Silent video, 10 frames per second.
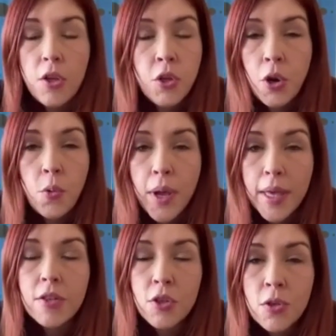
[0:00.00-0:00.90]

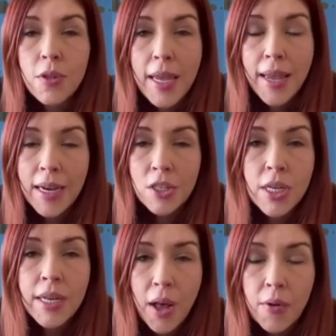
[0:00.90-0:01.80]
whether do they
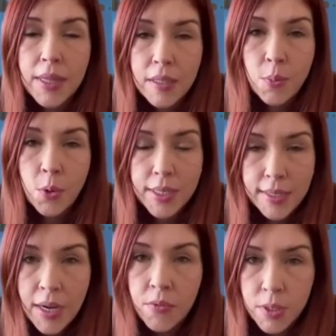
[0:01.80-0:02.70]
actually now at this point
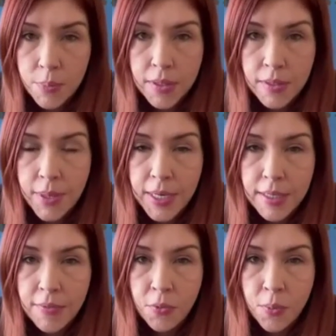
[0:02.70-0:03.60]
take
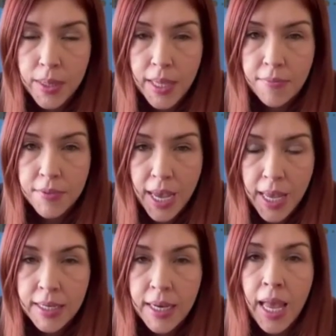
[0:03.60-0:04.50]
responsibility for what they've
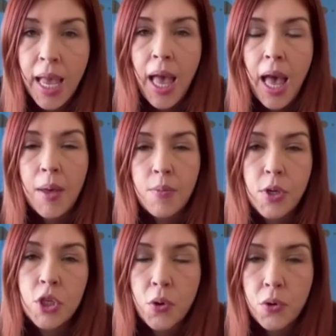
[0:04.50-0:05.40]
done.
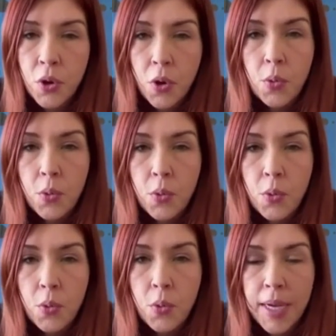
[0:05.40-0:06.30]
We don't know what
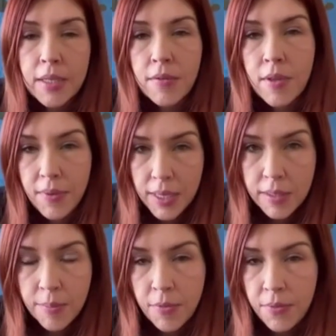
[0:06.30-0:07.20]
the impact of the
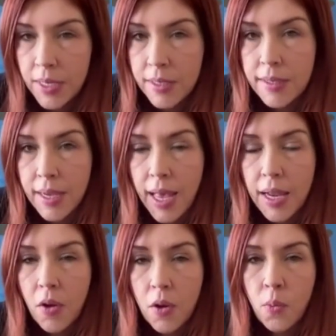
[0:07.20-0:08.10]
victim-offender
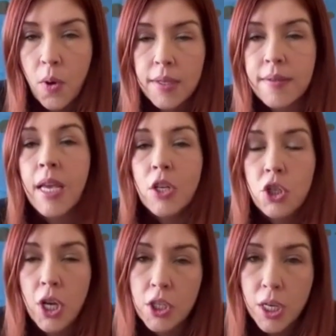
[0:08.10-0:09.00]
dialogue was.
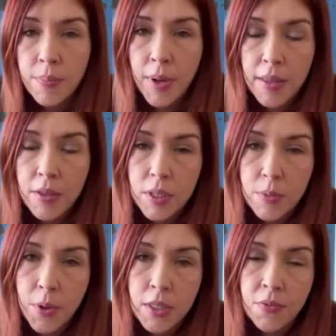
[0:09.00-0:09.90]
Judging by the
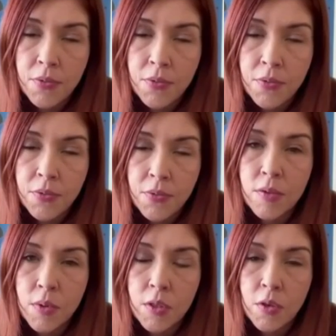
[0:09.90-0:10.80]
response from
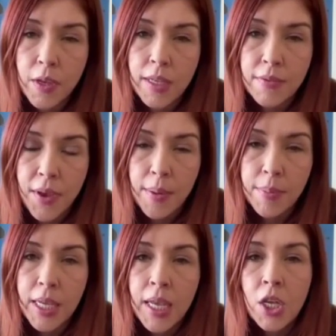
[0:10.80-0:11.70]
Frances Rasuge's
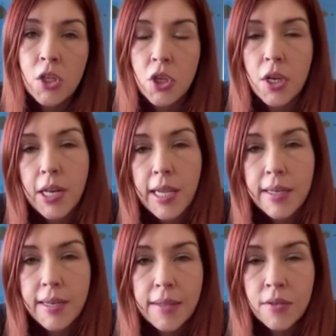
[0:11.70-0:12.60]
family, certainly
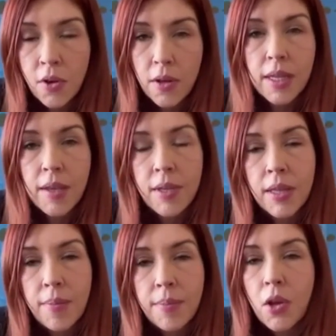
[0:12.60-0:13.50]
it has not
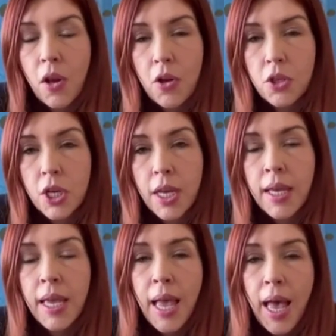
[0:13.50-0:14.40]
given them the
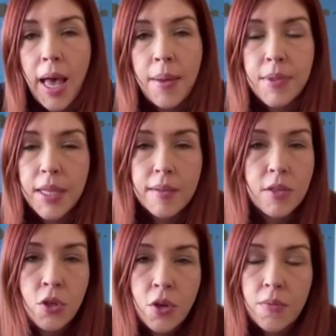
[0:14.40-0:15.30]
closure that,